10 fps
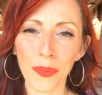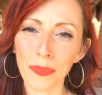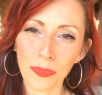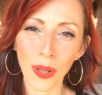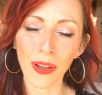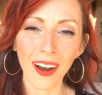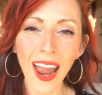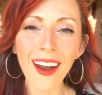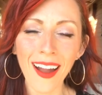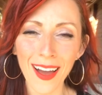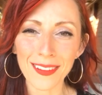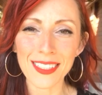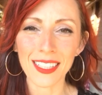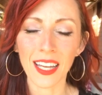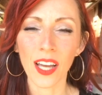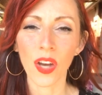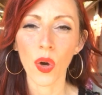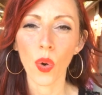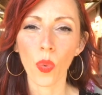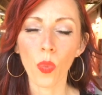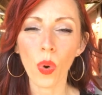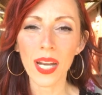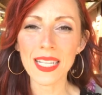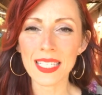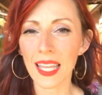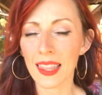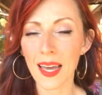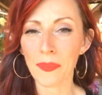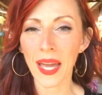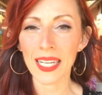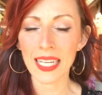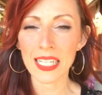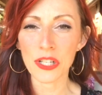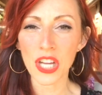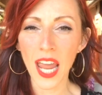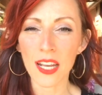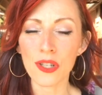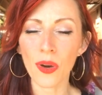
pull our hair out? What is it that might need to change?